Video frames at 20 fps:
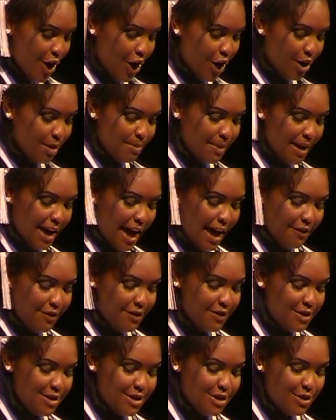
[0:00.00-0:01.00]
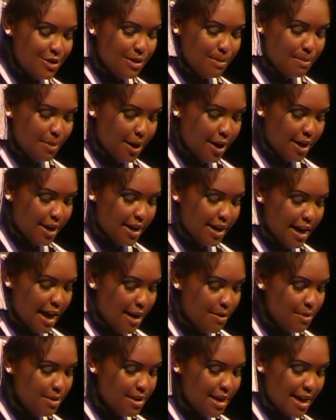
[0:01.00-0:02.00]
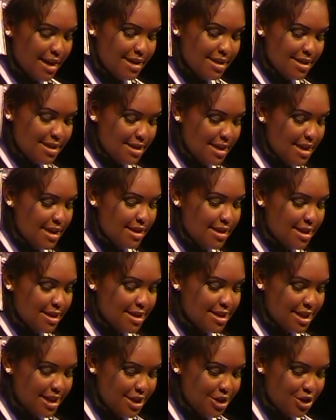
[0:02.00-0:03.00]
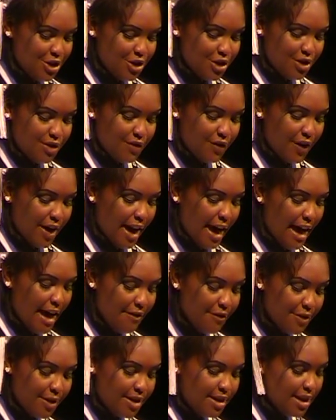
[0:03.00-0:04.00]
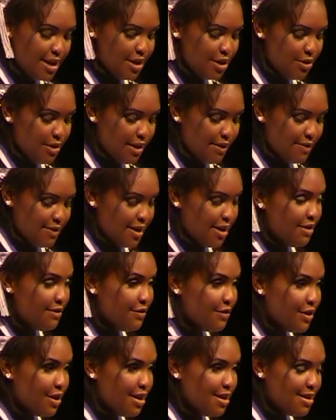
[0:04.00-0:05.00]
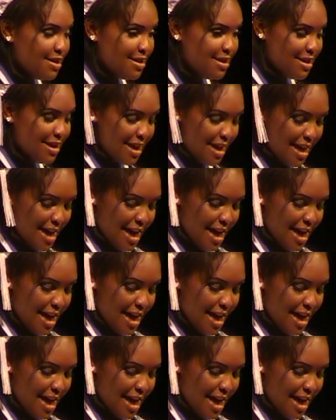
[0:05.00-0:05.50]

On behalf of the student body, I would like to thank the teachers for everything you have done for us.